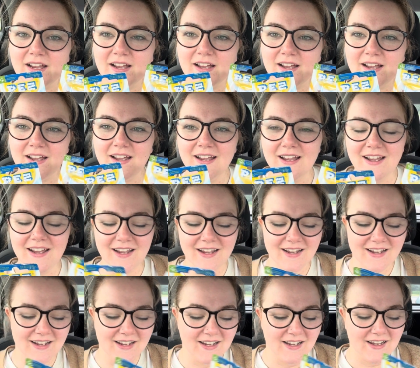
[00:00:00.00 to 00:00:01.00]

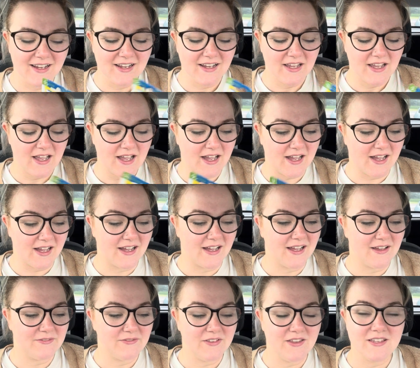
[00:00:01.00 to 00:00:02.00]

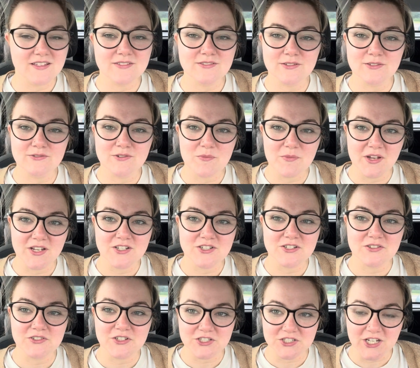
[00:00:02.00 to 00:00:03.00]
if these don't remind you
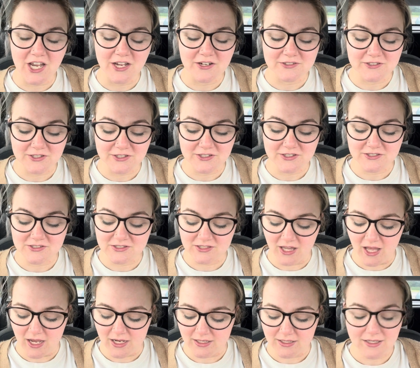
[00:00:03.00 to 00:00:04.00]
of your childhood,
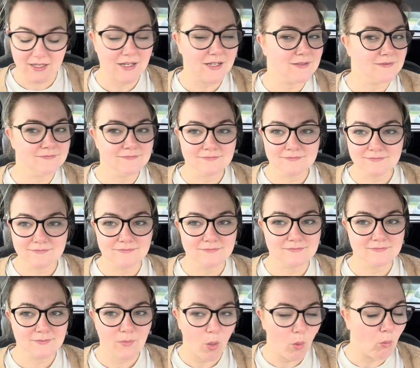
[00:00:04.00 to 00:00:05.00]
like,
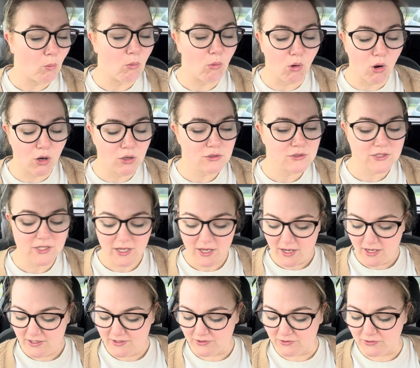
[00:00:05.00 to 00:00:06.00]
what?
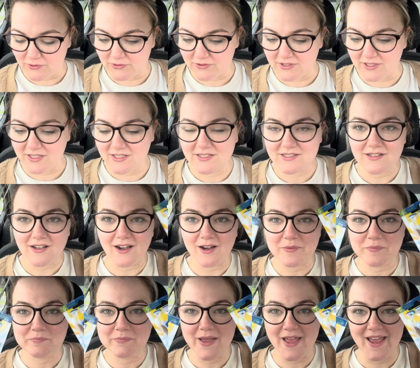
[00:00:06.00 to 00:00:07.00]
So these are
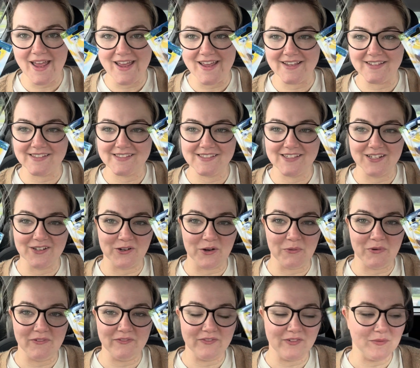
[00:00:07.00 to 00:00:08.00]
Pez, and I got
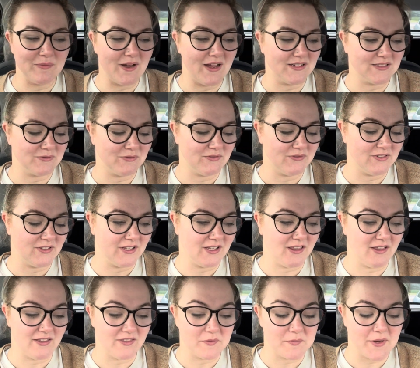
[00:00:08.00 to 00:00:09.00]
one for Max and one for Leia.
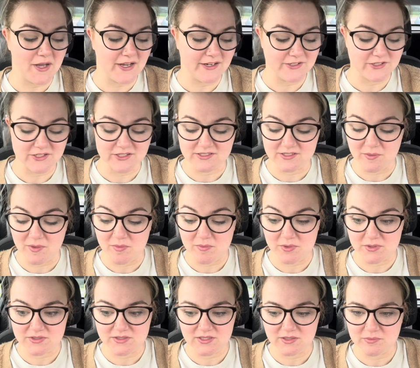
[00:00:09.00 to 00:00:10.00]
Like, the packaging is a bit
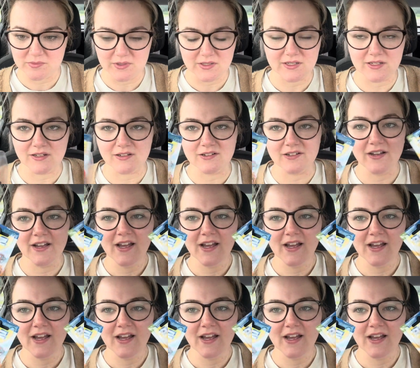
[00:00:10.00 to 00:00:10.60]
busted, but hell.